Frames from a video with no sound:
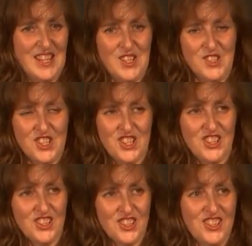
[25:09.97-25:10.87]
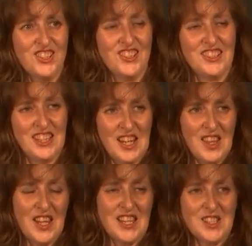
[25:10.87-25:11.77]
Thank you, Joe.
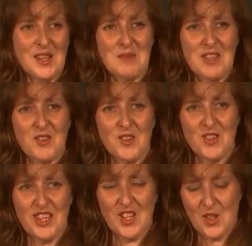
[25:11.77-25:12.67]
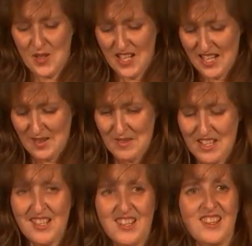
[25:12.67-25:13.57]
Anything else coming through in the Q&A up
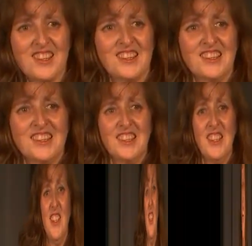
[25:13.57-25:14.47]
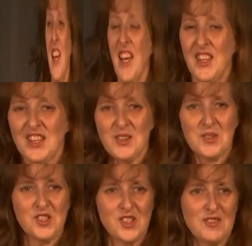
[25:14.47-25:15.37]
there? Any other
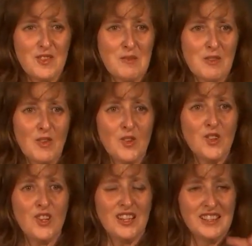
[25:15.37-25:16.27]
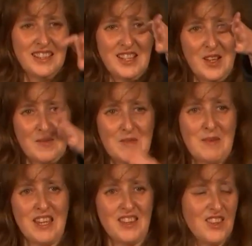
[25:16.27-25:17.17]
questions from the floor up
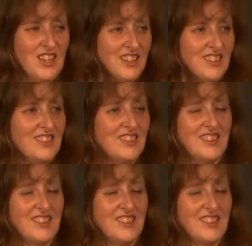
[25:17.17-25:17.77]
the back there?